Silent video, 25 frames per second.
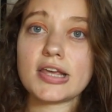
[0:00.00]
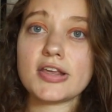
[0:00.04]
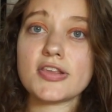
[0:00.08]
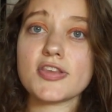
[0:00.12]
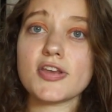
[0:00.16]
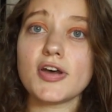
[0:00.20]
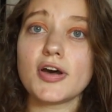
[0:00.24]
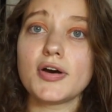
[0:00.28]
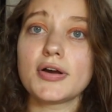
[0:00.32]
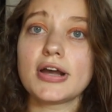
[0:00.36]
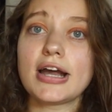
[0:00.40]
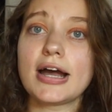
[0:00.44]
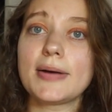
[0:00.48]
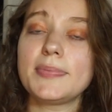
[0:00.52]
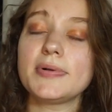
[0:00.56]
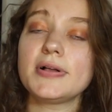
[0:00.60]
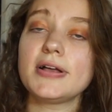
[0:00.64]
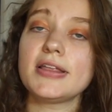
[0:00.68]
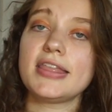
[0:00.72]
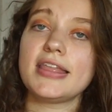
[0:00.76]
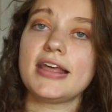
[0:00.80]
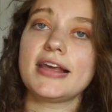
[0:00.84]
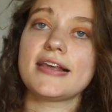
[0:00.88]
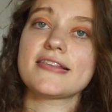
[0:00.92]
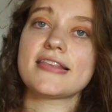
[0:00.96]
So a couple
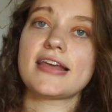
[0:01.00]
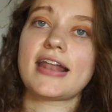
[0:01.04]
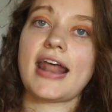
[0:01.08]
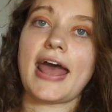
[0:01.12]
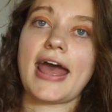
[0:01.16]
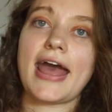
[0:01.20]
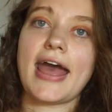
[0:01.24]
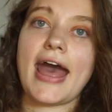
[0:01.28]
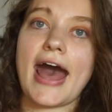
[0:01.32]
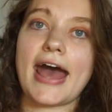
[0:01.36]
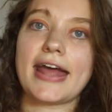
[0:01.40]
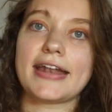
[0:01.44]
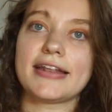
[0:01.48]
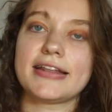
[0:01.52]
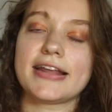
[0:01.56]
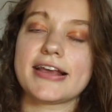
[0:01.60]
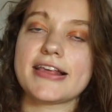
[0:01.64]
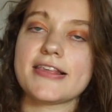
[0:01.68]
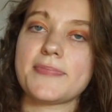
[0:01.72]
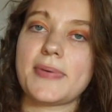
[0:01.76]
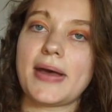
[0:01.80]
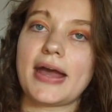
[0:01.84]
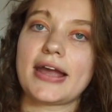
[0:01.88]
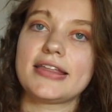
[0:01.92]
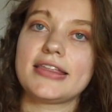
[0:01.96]
of things that I hadn't
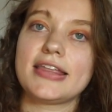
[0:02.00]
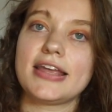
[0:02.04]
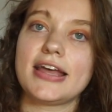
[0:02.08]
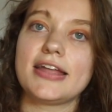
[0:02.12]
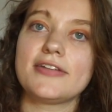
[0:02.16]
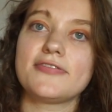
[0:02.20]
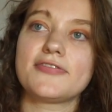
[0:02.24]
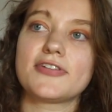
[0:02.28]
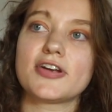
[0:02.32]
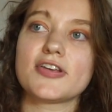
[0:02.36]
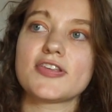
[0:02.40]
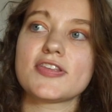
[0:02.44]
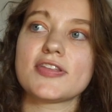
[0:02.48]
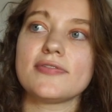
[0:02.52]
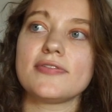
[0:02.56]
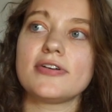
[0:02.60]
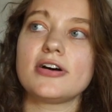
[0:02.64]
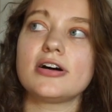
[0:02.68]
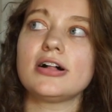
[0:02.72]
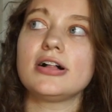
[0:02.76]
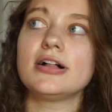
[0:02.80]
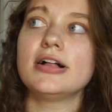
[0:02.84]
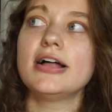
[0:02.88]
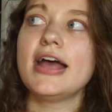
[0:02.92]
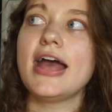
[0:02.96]
expected. First of
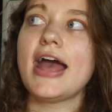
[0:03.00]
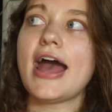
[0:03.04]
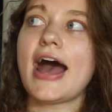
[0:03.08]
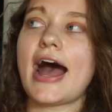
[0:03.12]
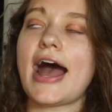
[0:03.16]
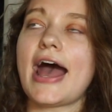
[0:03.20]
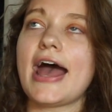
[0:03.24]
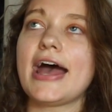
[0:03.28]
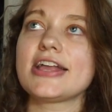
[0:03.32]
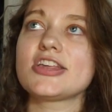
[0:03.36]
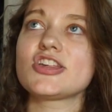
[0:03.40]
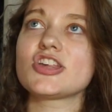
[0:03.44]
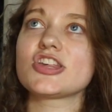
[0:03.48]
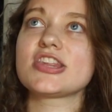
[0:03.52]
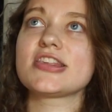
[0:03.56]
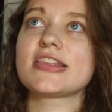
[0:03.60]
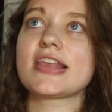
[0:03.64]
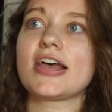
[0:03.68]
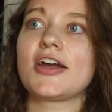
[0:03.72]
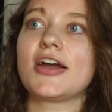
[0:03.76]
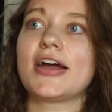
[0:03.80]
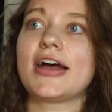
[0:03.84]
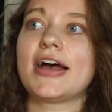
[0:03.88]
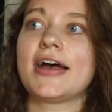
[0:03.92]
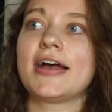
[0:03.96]
all,
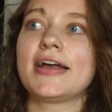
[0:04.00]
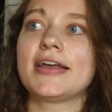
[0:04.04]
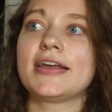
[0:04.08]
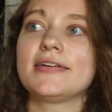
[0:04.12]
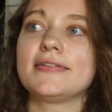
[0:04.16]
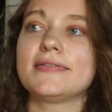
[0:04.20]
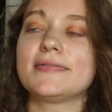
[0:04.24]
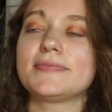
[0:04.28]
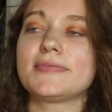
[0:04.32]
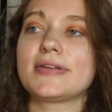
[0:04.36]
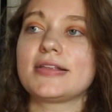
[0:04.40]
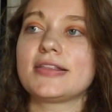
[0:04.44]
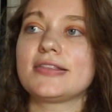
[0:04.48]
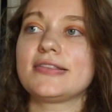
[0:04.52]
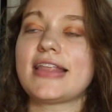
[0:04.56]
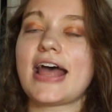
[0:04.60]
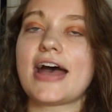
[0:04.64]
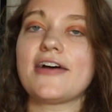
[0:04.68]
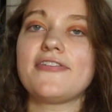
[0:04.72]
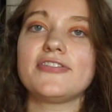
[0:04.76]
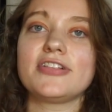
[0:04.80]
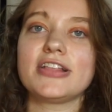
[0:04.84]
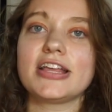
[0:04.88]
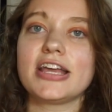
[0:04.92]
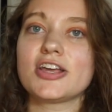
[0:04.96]
I
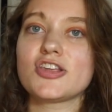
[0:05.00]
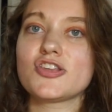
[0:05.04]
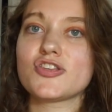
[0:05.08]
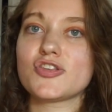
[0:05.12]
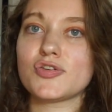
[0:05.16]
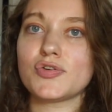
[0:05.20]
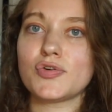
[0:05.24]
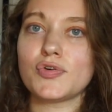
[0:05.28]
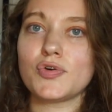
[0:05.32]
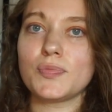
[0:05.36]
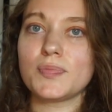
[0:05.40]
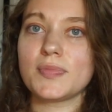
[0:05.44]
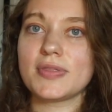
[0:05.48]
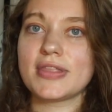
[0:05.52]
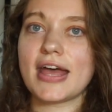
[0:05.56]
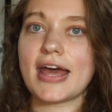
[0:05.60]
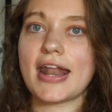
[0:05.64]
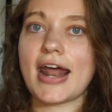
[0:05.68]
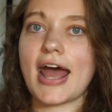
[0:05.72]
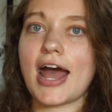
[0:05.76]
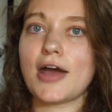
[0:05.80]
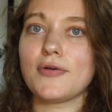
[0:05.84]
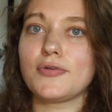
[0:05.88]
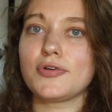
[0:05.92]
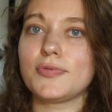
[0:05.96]
definitely assumed
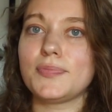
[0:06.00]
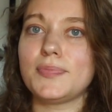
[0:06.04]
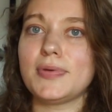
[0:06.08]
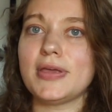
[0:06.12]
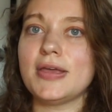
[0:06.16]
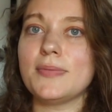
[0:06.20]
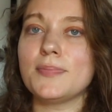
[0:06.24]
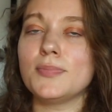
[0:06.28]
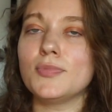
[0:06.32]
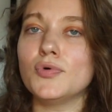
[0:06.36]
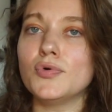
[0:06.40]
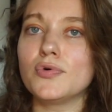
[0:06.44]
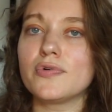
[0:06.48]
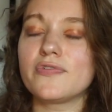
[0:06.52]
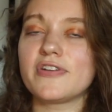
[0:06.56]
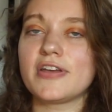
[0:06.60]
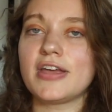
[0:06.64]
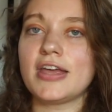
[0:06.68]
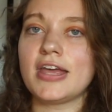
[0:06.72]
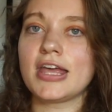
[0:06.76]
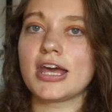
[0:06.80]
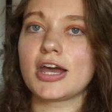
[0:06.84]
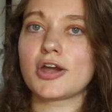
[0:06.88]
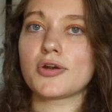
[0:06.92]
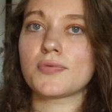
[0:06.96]
that I would be
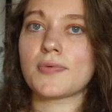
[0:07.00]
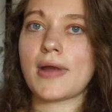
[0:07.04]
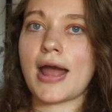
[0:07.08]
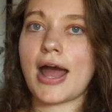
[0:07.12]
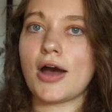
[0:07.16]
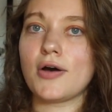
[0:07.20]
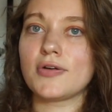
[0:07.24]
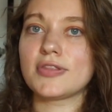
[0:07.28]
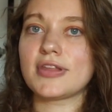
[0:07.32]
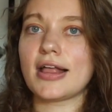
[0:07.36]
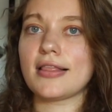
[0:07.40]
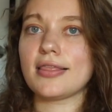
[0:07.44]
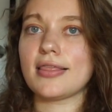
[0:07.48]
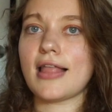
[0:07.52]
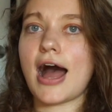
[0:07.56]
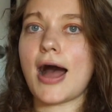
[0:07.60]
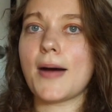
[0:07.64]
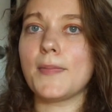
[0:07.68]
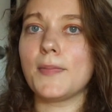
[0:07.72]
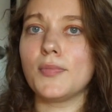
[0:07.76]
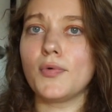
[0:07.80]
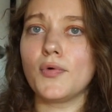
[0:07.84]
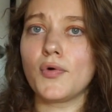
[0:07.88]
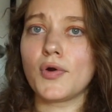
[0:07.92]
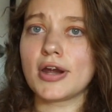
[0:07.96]
moving around a
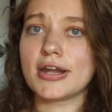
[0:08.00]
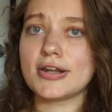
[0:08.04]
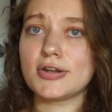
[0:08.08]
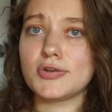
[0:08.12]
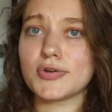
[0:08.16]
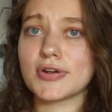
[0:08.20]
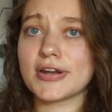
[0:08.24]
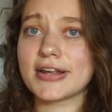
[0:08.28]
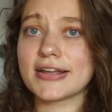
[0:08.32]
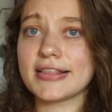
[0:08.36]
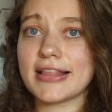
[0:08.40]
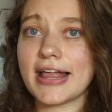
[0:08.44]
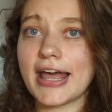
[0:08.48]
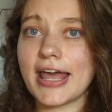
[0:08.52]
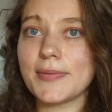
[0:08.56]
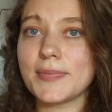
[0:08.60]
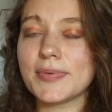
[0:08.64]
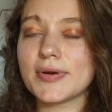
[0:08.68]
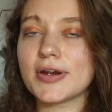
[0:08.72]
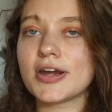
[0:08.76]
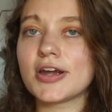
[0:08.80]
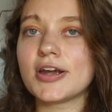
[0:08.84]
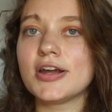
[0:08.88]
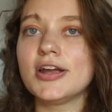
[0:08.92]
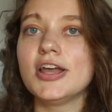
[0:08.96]
lot more during
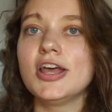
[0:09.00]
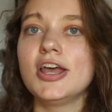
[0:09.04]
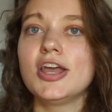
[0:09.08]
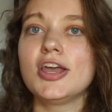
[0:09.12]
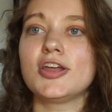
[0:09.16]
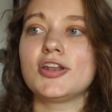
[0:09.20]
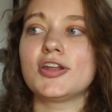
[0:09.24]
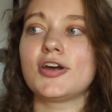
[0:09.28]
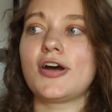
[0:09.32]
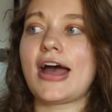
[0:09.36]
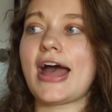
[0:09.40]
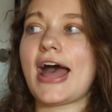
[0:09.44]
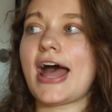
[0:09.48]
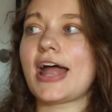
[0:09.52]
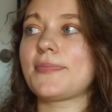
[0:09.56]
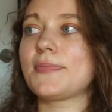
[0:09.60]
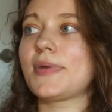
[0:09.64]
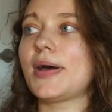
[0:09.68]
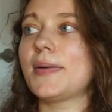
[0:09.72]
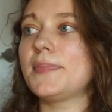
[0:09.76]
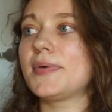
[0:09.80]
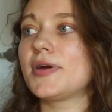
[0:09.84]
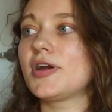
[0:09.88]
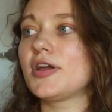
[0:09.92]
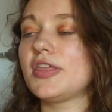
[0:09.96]
labor. You know, I had
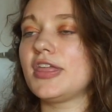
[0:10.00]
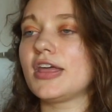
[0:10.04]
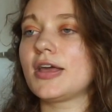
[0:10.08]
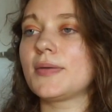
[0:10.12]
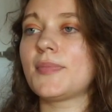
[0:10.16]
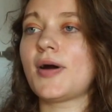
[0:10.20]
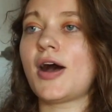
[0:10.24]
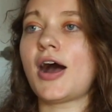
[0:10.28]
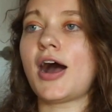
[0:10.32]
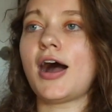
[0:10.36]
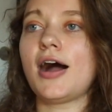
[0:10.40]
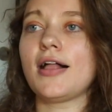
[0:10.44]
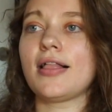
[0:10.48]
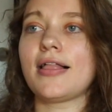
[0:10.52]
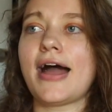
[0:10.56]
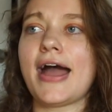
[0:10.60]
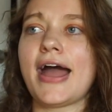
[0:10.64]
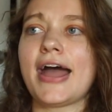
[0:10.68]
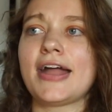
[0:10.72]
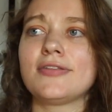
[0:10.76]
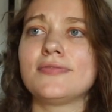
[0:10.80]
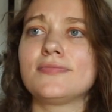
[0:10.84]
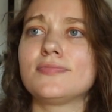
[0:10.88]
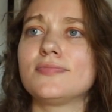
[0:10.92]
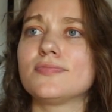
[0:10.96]
my birthing ball, I
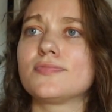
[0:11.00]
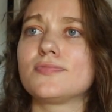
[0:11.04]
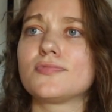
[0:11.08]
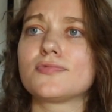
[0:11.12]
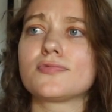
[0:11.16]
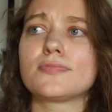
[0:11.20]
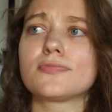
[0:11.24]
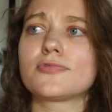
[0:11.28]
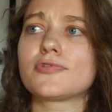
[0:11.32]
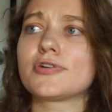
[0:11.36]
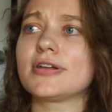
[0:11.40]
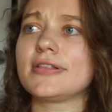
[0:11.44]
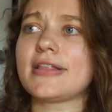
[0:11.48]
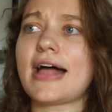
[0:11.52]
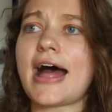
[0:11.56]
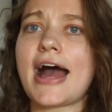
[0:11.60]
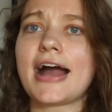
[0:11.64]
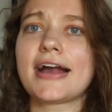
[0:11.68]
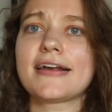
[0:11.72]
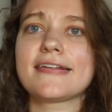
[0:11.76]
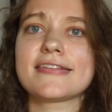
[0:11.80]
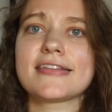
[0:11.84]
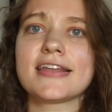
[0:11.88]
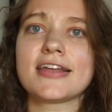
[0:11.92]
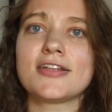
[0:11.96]
had
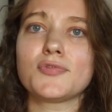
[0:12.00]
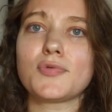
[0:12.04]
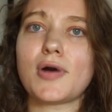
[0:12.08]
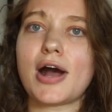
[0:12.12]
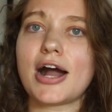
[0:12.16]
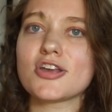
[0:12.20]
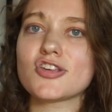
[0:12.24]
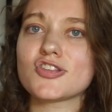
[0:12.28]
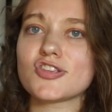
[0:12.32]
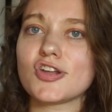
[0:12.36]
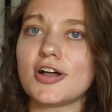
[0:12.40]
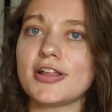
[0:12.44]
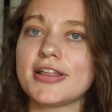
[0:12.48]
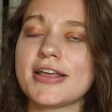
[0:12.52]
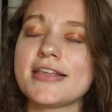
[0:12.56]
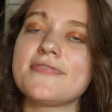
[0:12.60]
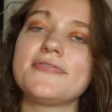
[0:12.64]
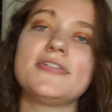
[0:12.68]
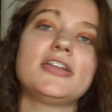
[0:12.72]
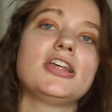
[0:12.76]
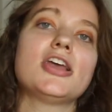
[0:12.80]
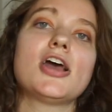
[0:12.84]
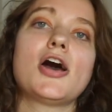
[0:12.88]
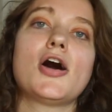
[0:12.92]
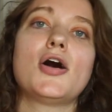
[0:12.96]
relaxed and watched all these
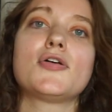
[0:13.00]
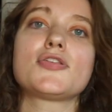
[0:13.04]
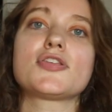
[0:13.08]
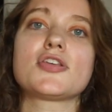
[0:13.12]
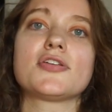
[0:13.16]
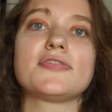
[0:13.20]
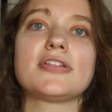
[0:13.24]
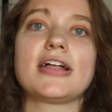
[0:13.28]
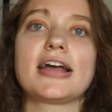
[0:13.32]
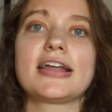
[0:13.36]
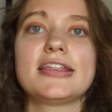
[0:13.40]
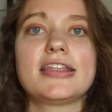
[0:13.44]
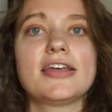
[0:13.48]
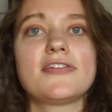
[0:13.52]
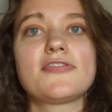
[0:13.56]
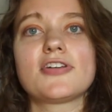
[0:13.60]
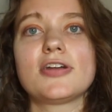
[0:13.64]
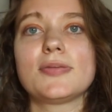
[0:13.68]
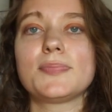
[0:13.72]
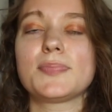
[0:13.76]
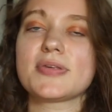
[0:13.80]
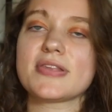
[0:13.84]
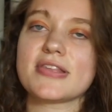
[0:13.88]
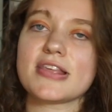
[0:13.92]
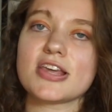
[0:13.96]
videos of like
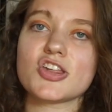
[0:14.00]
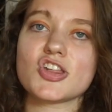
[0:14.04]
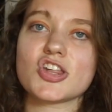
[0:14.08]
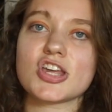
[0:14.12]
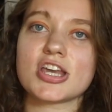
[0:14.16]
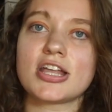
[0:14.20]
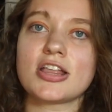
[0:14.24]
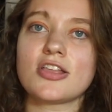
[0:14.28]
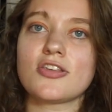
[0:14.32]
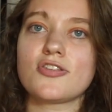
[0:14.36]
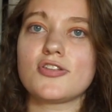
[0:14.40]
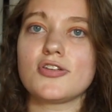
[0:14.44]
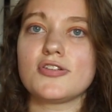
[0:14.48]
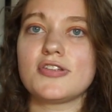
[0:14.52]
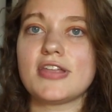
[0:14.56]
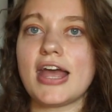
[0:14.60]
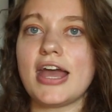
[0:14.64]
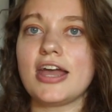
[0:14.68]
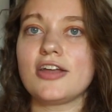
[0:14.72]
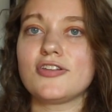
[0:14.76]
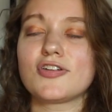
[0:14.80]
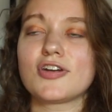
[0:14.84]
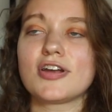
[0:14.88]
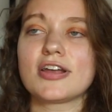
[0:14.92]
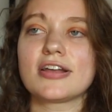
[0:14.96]
different positions to
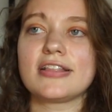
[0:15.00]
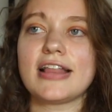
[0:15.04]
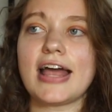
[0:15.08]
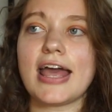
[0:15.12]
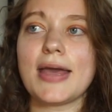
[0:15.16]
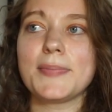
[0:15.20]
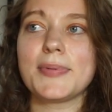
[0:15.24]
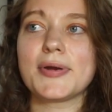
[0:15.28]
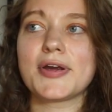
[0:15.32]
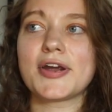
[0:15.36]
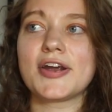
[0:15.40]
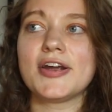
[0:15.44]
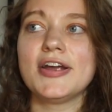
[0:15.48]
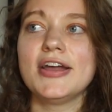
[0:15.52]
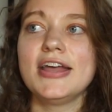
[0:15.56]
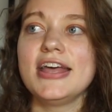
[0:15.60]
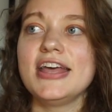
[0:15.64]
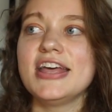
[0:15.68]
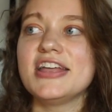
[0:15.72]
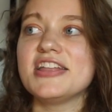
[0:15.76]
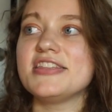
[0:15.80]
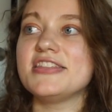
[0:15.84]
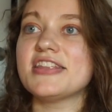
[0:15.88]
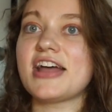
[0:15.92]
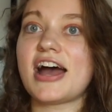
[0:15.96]
take during labor.
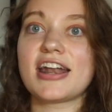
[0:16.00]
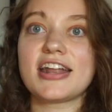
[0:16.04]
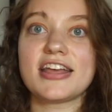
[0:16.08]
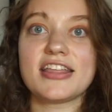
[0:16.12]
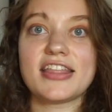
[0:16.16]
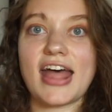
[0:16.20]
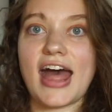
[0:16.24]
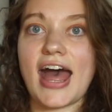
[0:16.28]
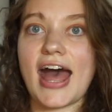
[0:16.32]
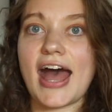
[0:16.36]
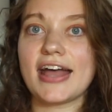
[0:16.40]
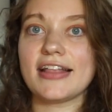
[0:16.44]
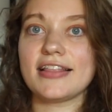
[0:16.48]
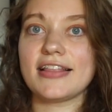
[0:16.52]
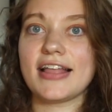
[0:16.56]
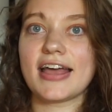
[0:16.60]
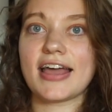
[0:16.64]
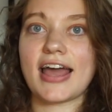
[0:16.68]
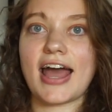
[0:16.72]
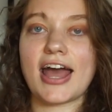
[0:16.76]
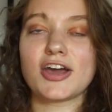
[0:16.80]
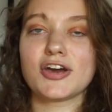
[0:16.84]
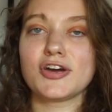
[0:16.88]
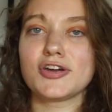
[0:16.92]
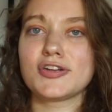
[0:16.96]
None of that.
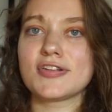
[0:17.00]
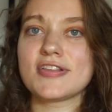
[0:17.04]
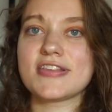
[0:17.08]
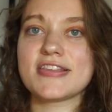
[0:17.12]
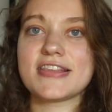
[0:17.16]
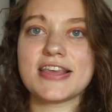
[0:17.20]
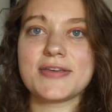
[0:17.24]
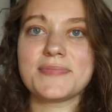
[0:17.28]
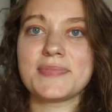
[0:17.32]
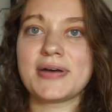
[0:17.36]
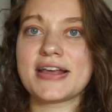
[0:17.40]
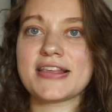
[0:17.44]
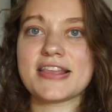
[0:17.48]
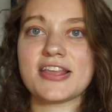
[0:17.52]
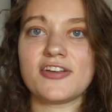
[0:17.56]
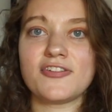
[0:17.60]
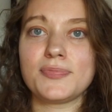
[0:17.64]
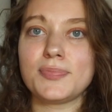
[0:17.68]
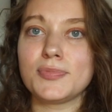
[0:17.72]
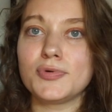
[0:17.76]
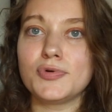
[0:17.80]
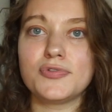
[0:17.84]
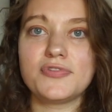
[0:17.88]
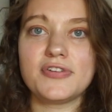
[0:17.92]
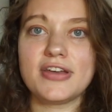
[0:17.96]
Like, I couldn't see myself
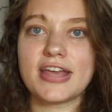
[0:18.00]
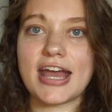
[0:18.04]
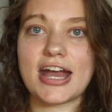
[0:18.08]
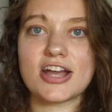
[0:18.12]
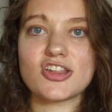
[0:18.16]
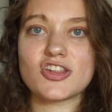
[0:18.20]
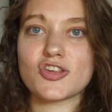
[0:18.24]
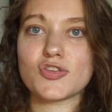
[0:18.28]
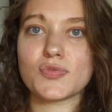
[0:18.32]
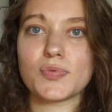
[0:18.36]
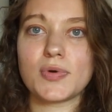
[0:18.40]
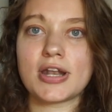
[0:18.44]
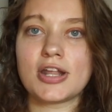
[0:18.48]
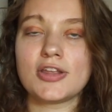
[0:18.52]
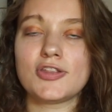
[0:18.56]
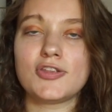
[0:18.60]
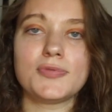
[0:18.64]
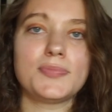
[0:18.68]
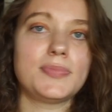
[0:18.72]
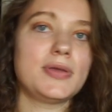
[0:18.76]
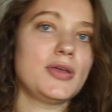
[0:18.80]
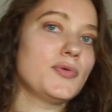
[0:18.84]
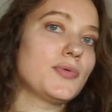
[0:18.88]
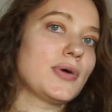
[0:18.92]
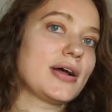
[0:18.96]
moving. I just wanted to
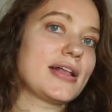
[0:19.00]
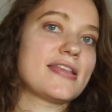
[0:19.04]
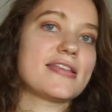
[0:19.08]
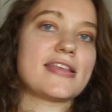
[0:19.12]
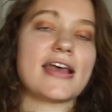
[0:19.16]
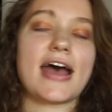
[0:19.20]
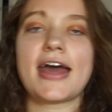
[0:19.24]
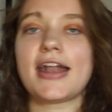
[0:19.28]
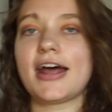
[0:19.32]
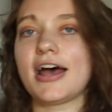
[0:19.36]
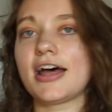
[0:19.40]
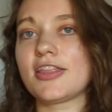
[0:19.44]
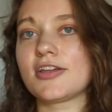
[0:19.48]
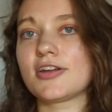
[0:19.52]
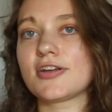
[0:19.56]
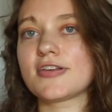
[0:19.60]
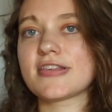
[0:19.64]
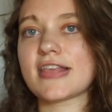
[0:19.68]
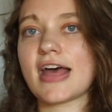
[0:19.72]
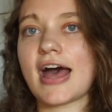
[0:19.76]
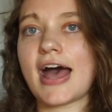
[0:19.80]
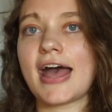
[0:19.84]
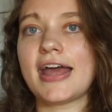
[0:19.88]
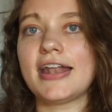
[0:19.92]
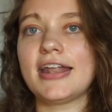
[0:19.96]
be one side, other
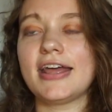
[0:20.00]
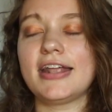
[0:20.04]
side.